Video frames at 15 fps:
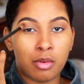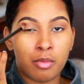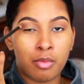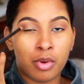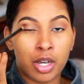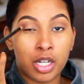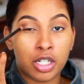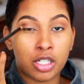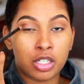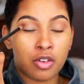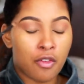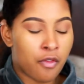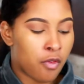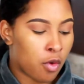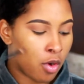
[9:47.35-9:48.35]
brush
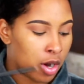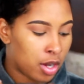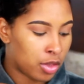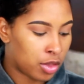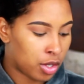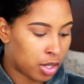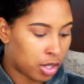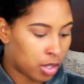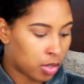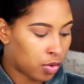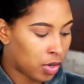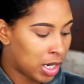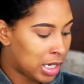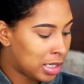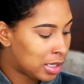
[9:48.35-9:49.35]
for the
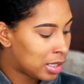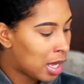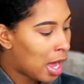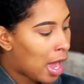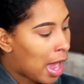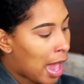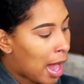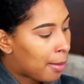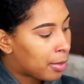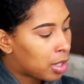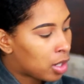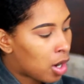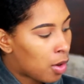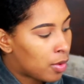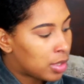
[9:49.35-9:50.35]
crease. I'm gonna
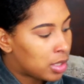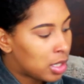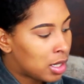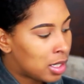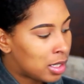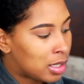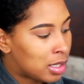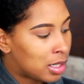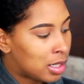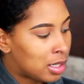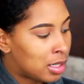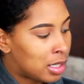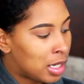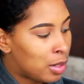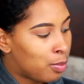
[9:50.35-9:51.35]
go into this
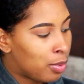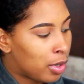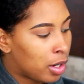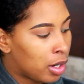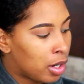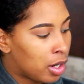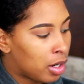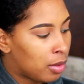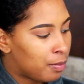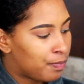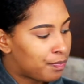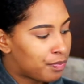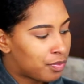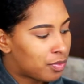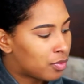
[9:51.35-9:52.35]
deeper
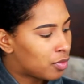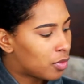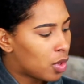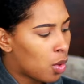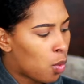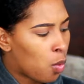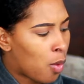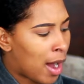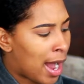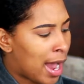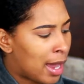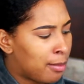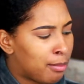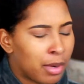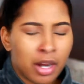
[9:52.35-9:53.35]

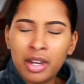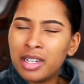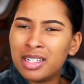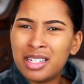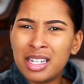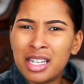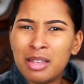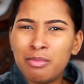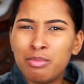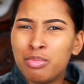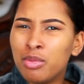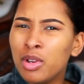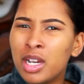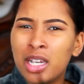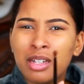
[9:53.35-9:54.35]
wine burgundy
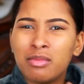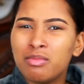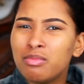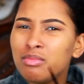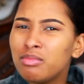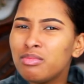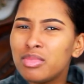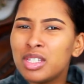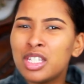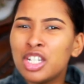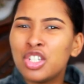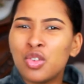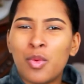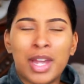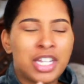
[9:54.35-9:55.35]
brick
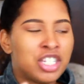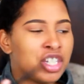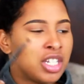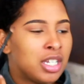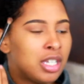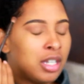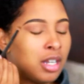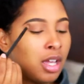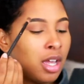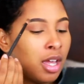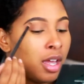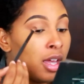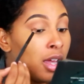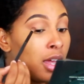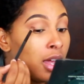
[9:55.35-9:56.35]
situation
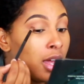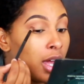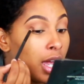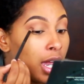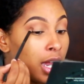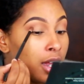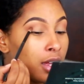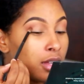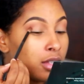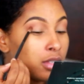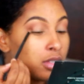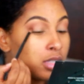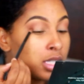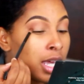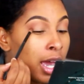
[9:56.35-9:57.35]
and
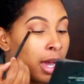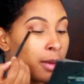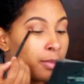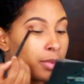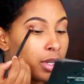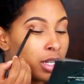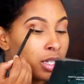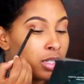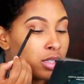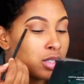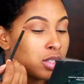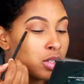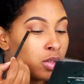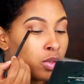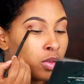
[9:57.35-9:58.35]
tap
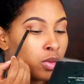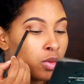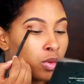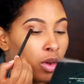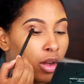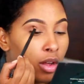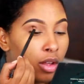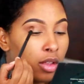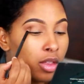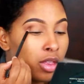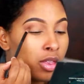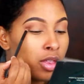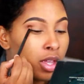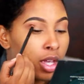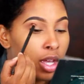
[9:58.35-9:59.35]
into
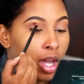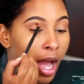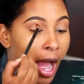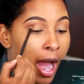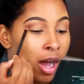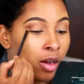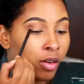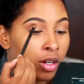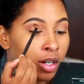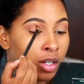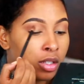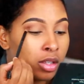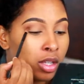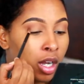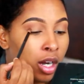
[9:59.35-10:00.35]
the outer
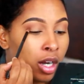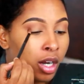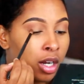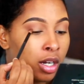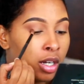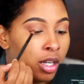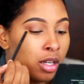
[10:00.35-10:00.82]
third.